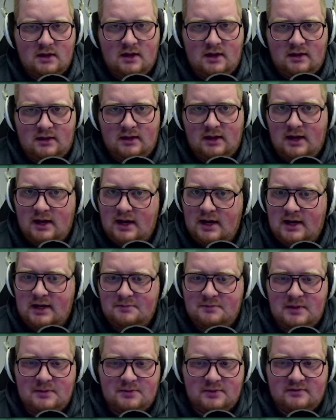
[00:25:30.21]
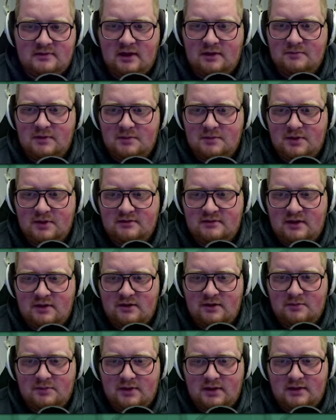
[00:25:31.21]
A lot of people tell me about
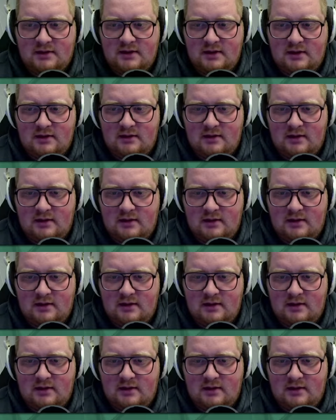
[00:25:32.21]
tarot blocking,